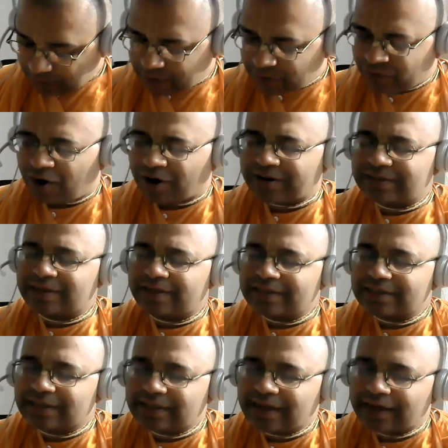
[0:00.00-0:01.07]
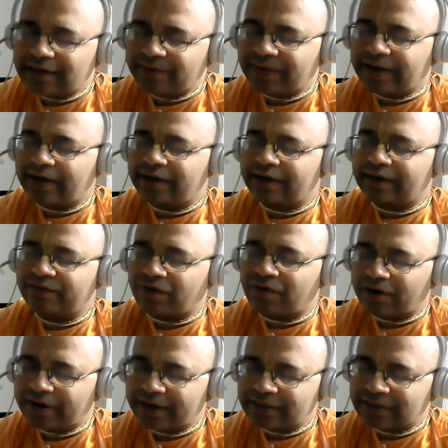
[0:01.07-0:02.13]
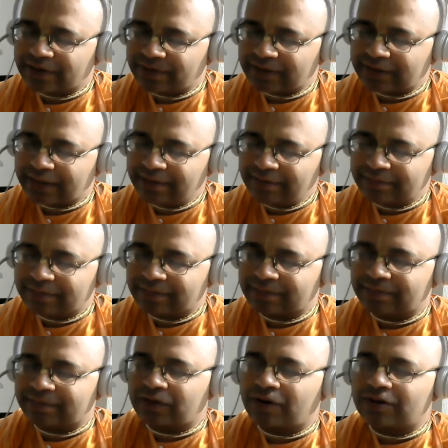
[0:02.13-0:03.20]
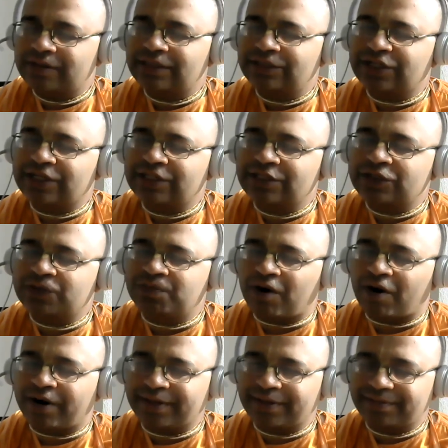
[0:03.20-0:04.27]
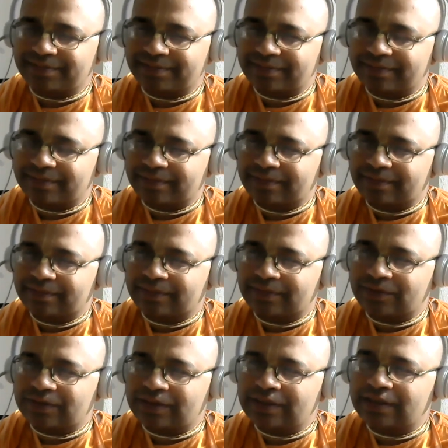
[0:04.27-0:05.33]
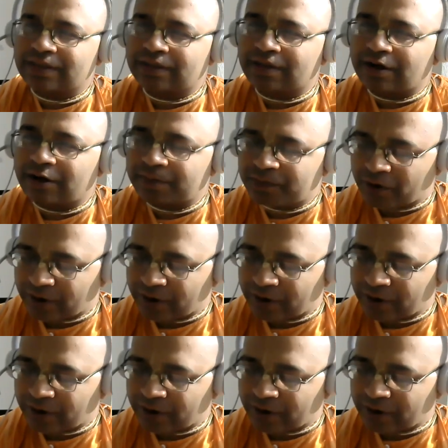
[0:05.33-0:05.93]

uh, what is the reason that living entity forgets everything because he changes body so this is the third